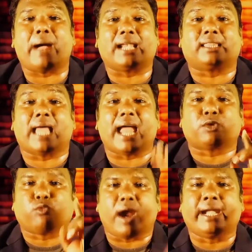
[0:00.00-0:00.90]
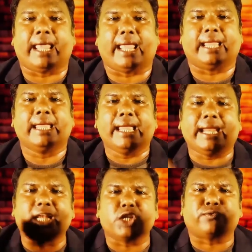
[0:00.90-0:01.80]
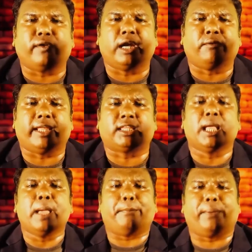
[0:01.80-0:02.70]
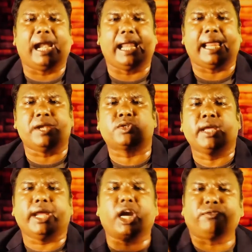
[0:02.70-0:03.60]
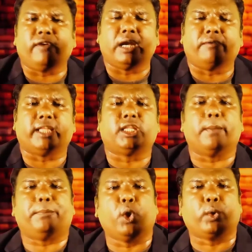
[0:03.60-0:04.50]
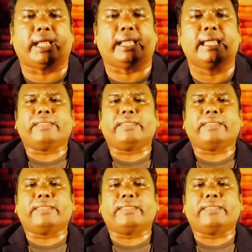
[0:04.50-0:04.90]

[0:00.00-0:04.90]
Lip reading: But that one day, it is filled with brilliance, it is filled with beauty.